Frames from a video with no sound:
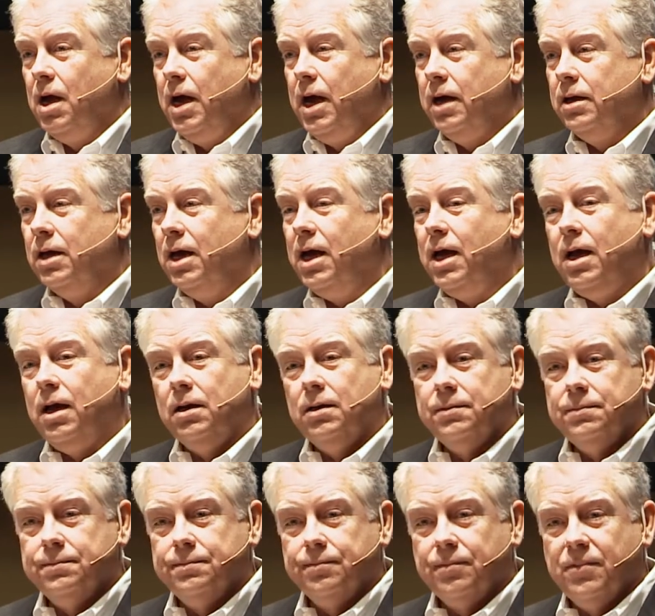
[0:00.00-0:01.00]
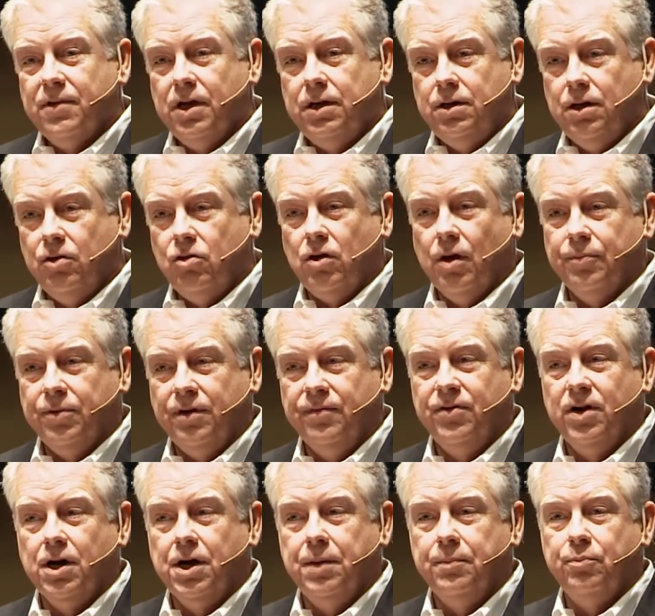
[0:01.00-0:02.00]
And then they did something
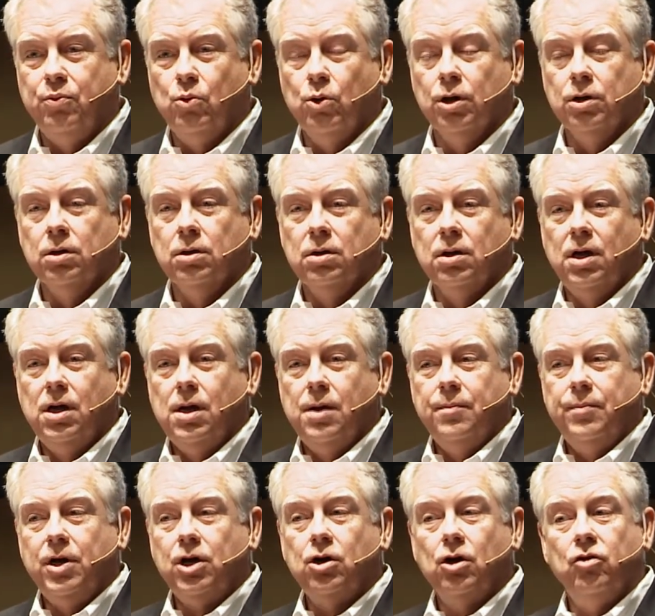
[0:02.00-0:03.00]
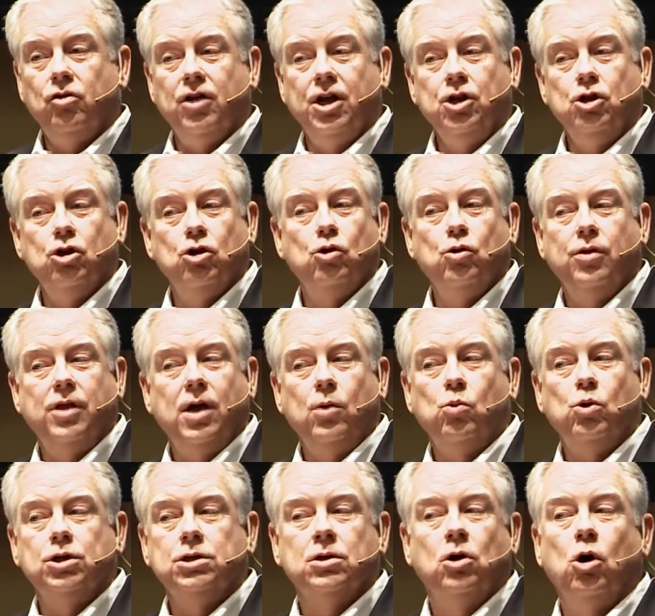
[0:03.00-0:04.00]
very important because they knew they
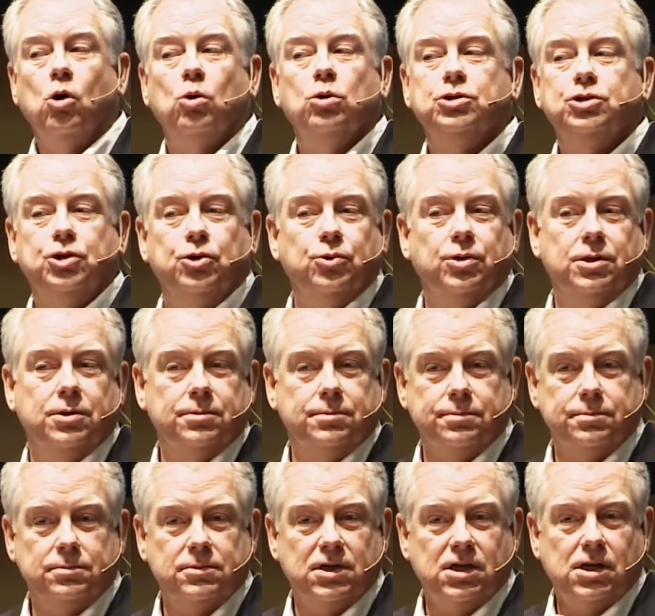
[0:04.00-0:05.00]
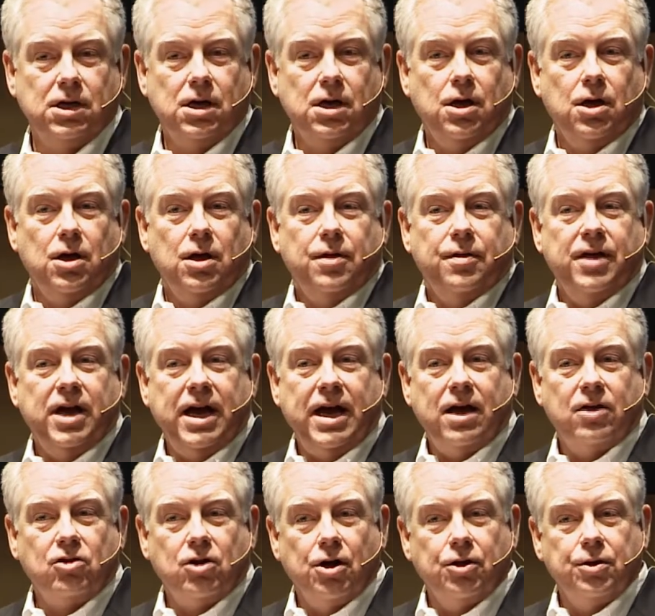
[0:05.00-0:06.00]
wouldn't hold to it. They
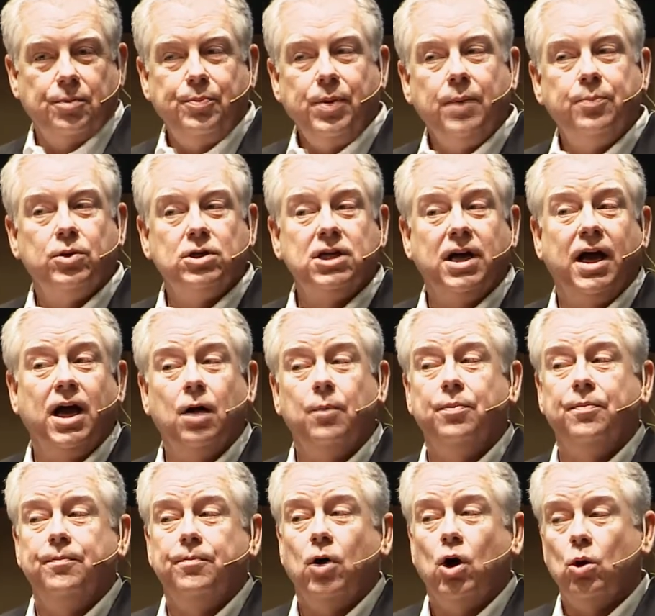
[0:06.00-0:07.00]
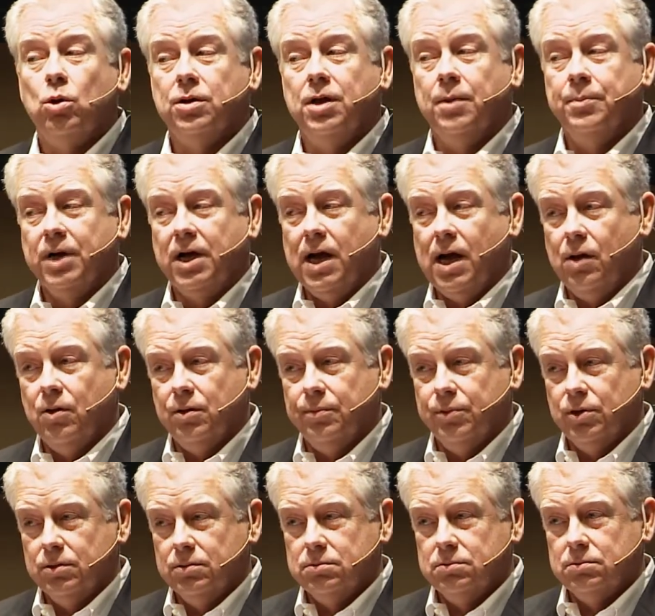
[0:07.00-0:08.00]
asked other people to help hold them
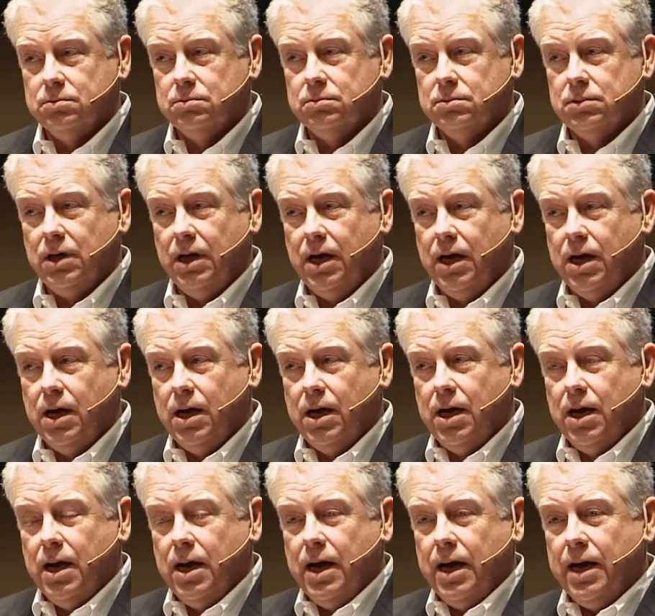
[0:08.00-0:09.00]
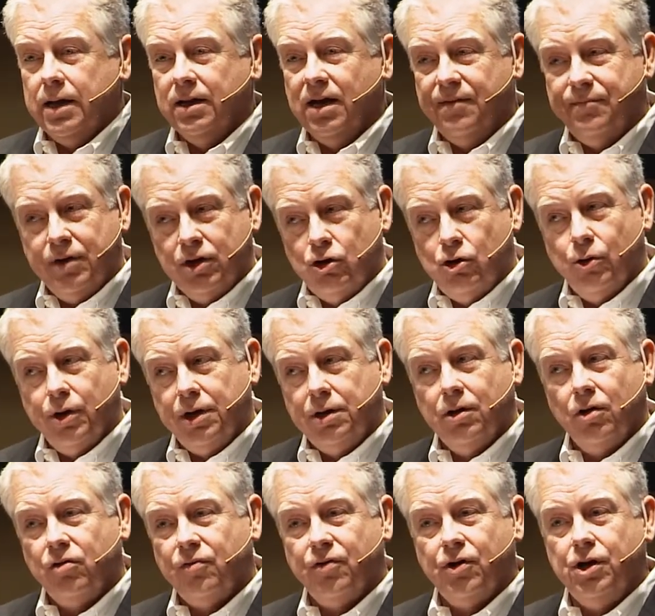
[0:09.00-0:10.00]
accountable. And they've been doing
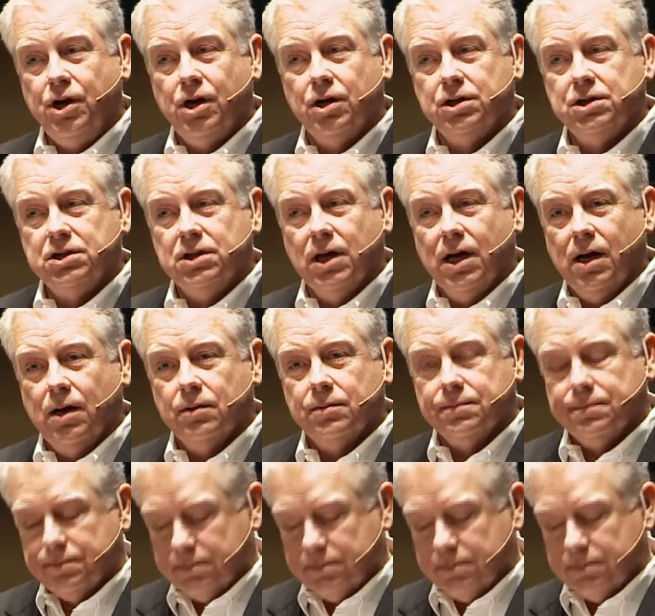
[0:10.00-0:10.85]
this for years now.